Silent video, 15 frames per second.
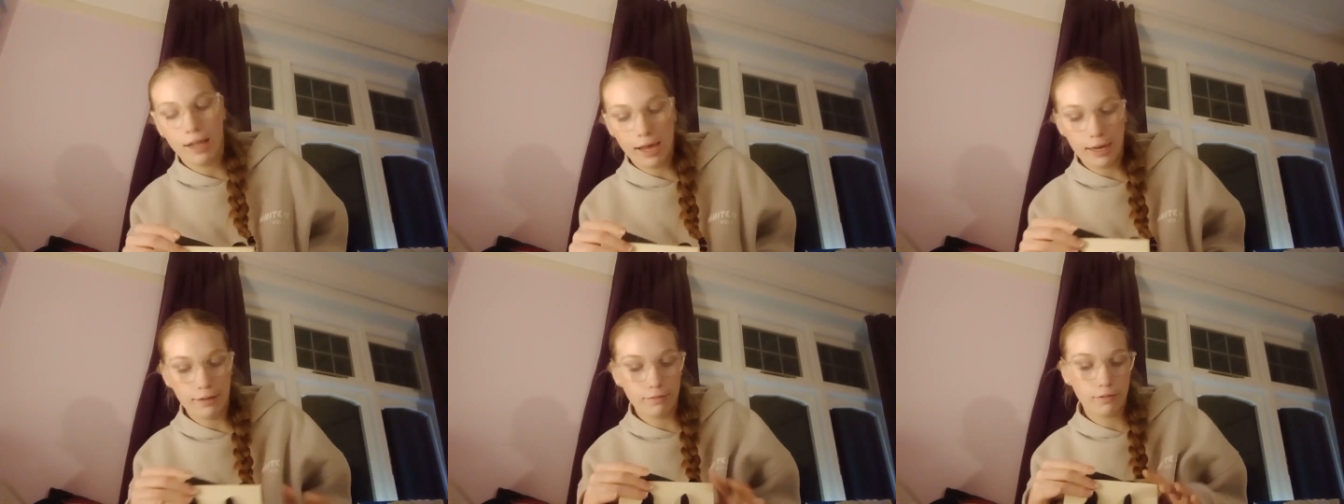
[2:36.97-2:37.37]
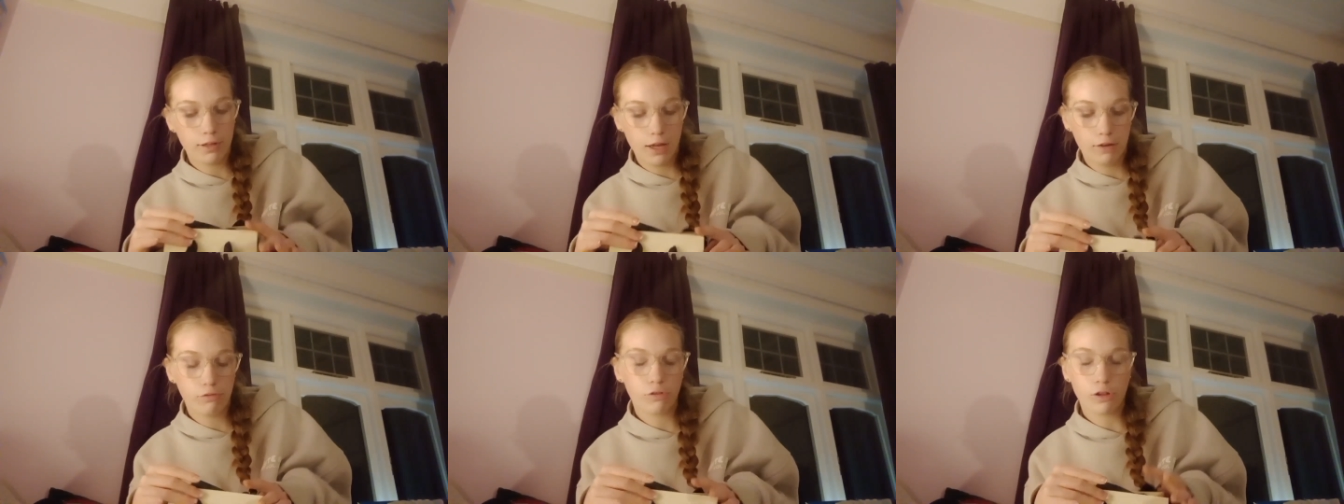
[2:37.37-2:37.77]
I,
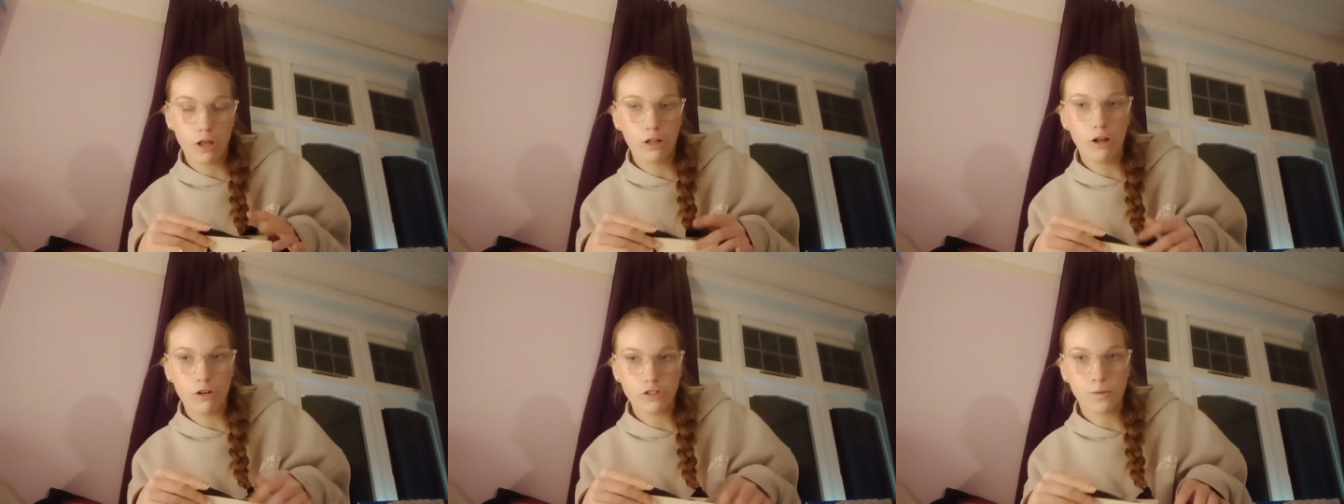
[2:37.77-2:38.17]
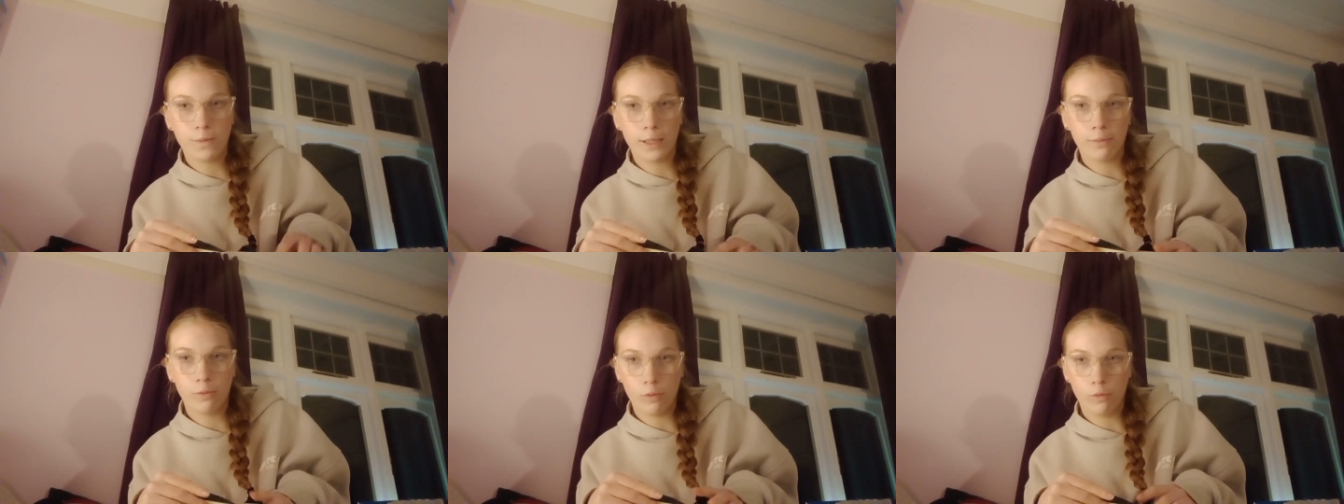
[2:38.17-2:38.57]
I've loads
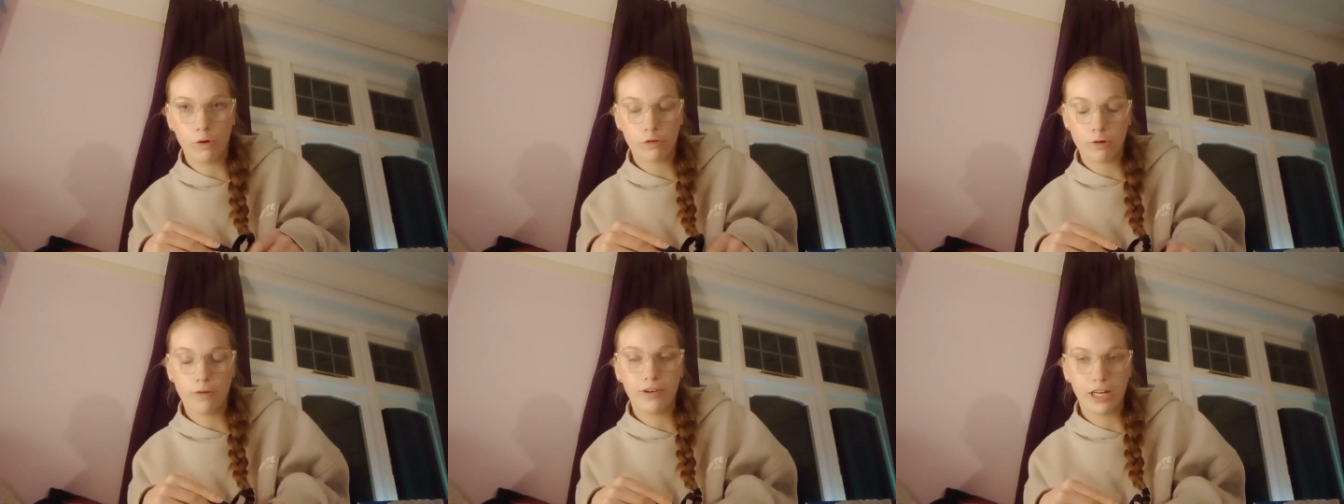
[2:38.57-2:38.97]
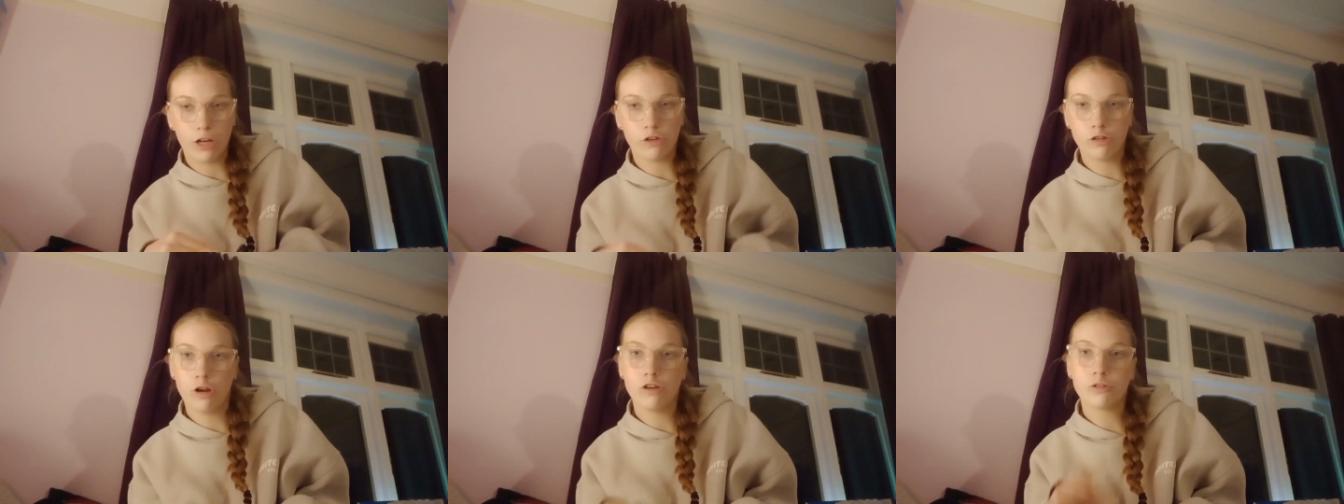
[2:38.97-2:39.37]
of people watch my
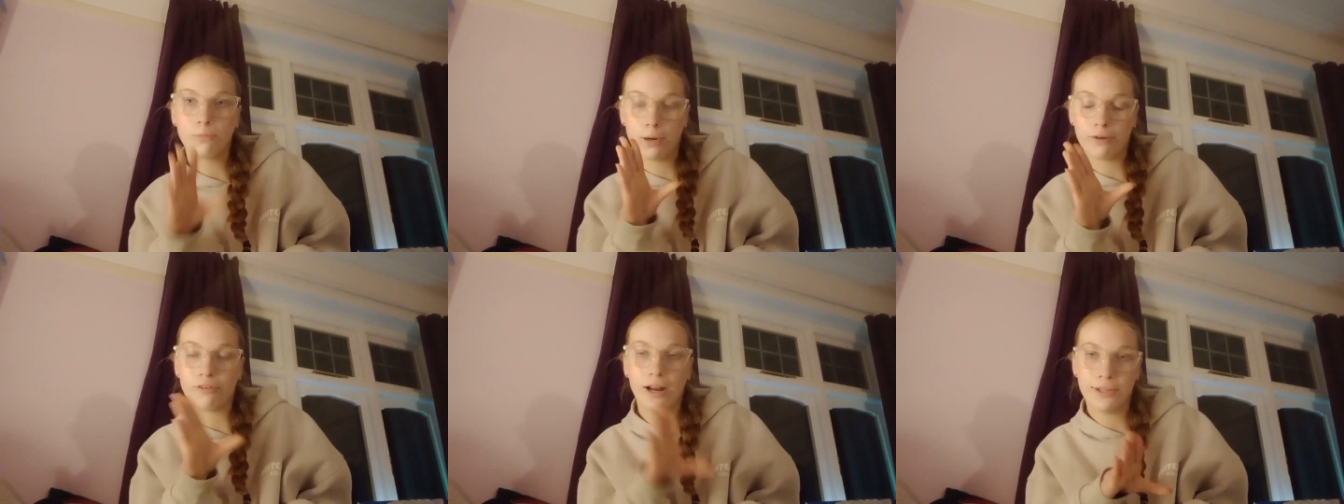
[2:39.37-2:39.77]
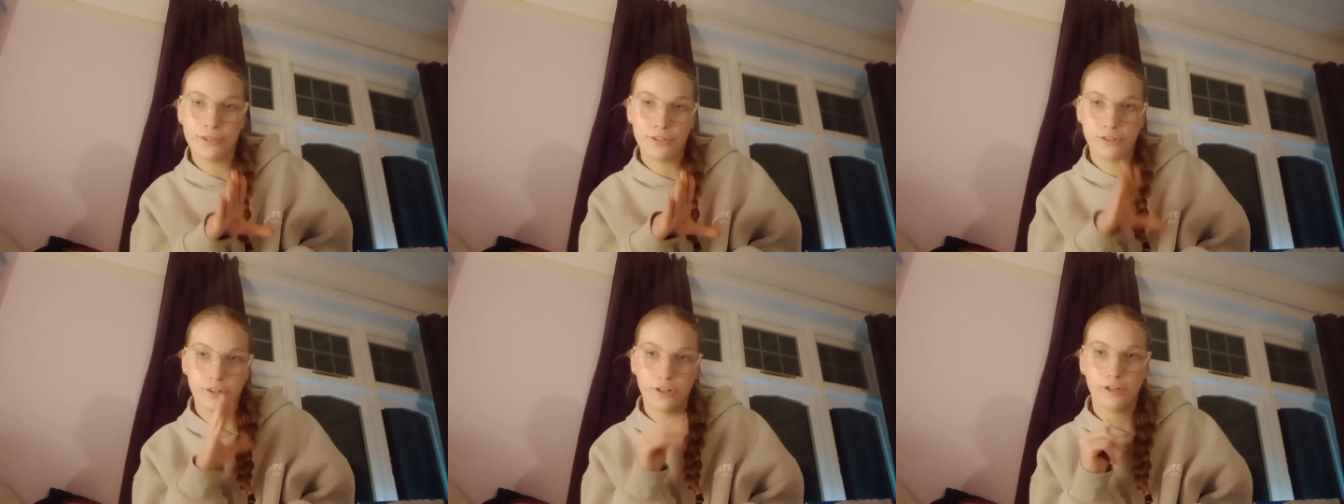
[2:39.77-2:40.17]
videos, loads of my
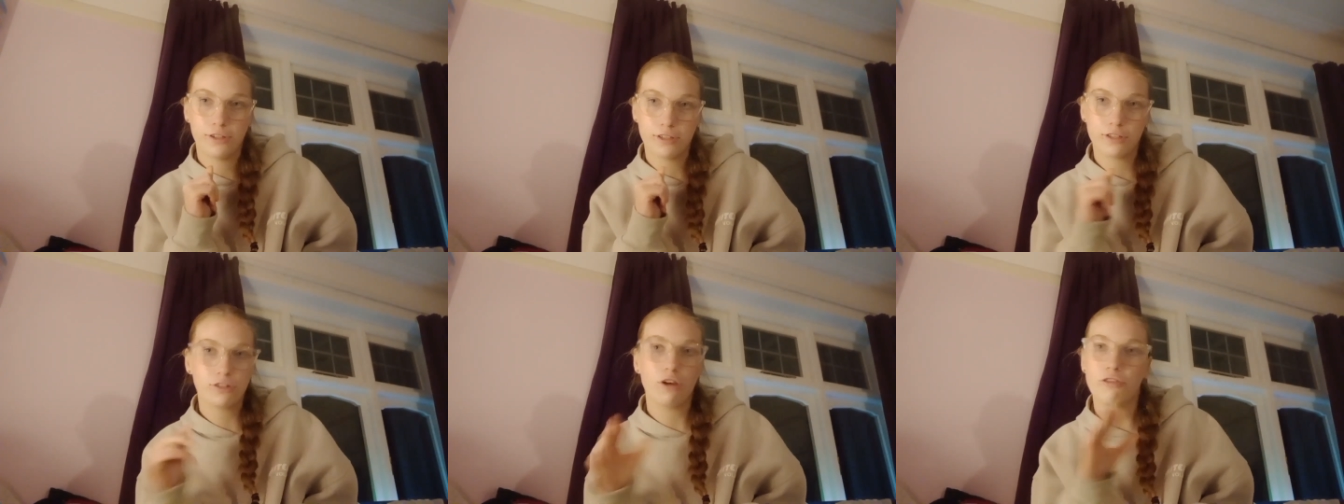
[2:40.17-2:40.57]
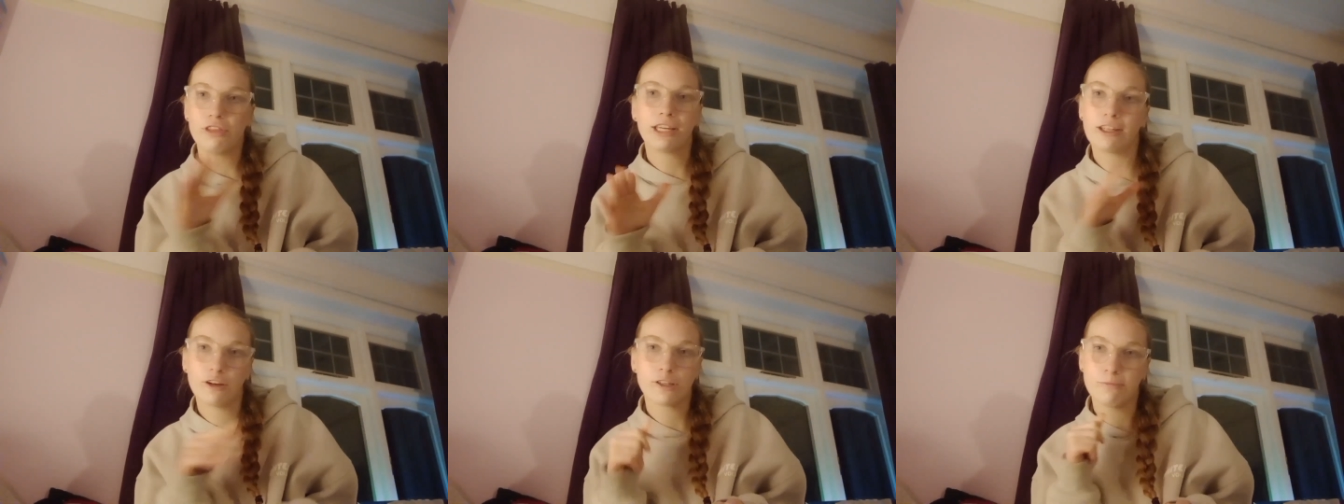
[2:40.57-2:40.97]
friends do, so don't
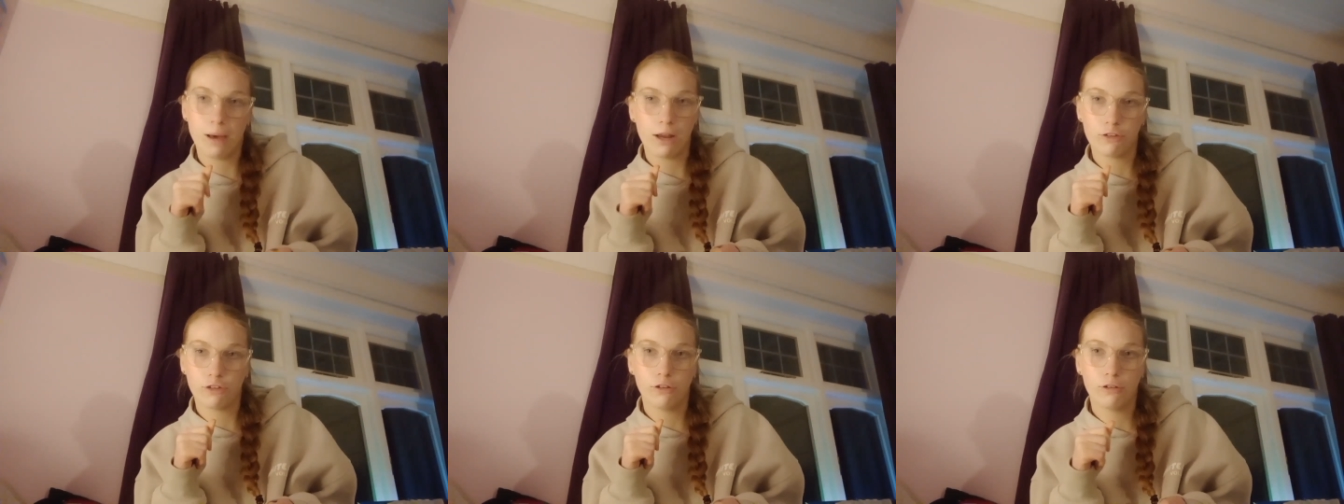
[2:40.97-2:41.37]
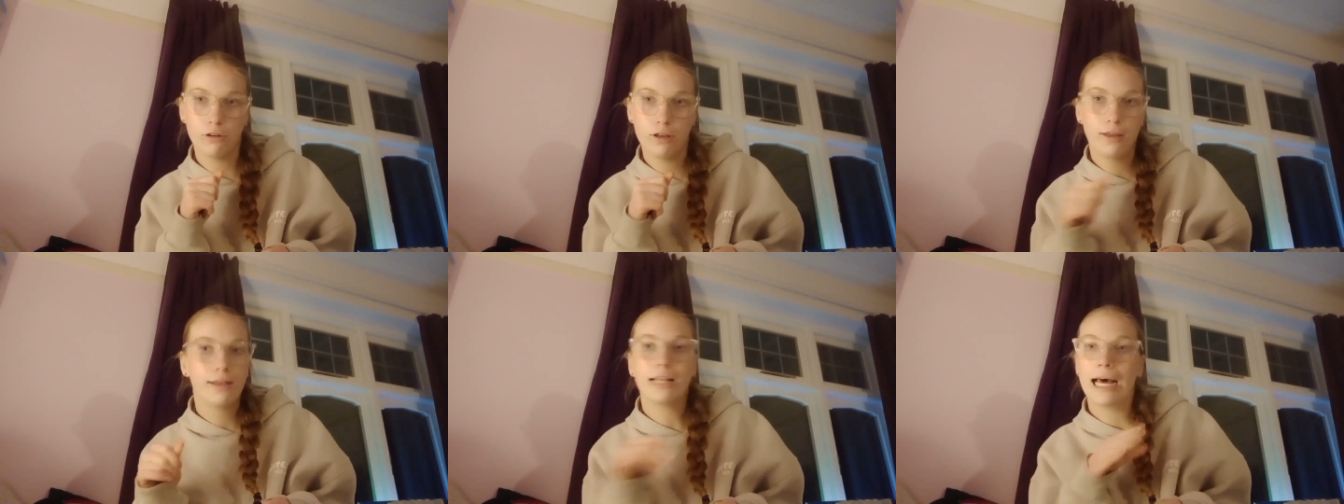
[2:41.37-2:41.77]
think you're special
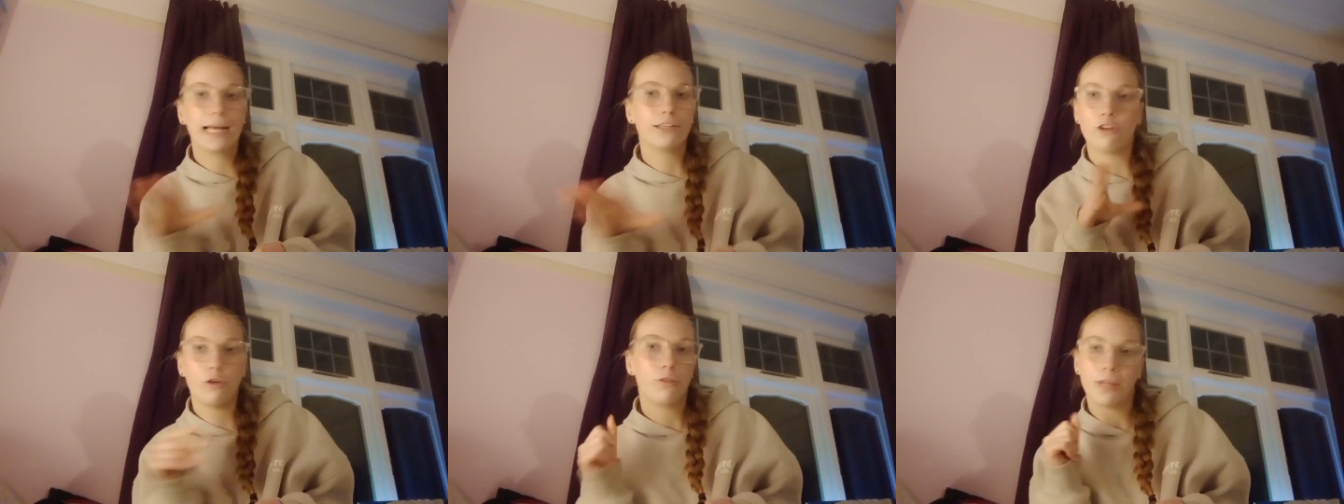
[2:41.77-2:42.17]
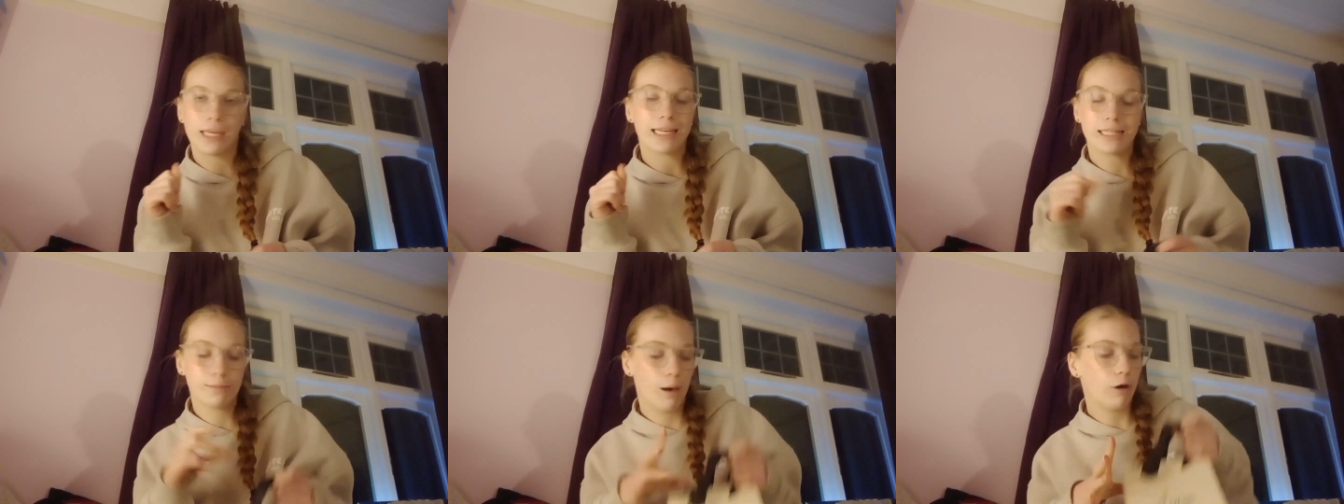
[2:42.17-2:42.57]
and don't
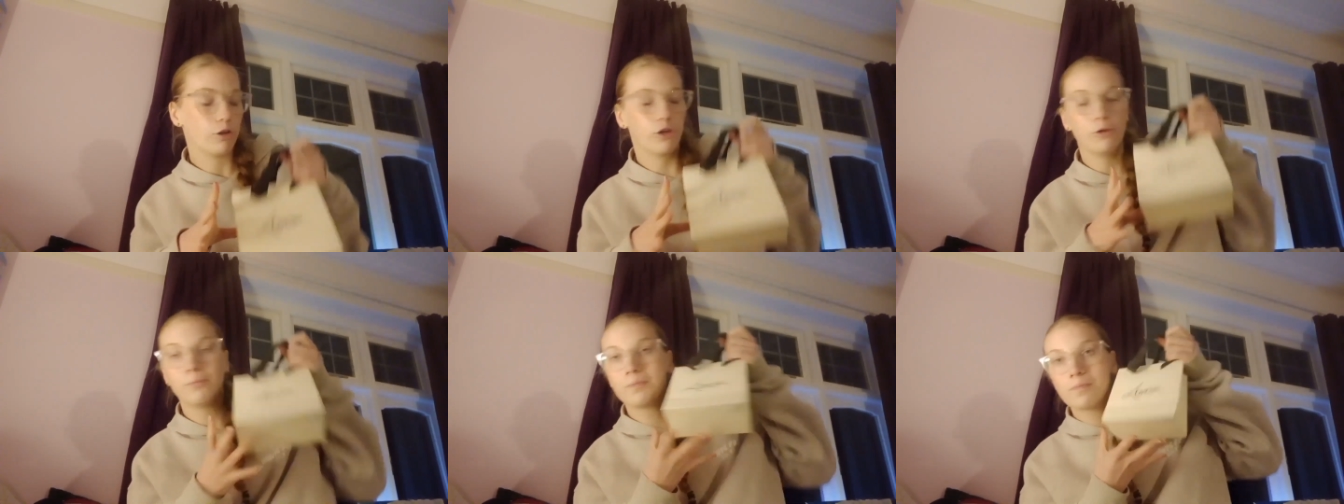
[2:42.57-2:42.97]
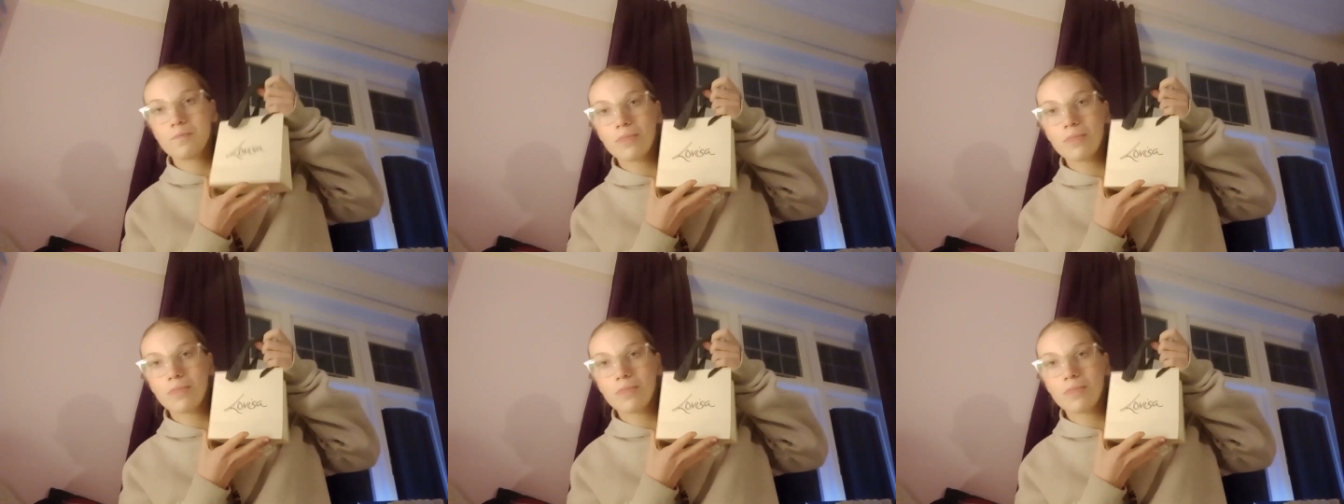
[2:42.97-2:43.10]
think it's about you.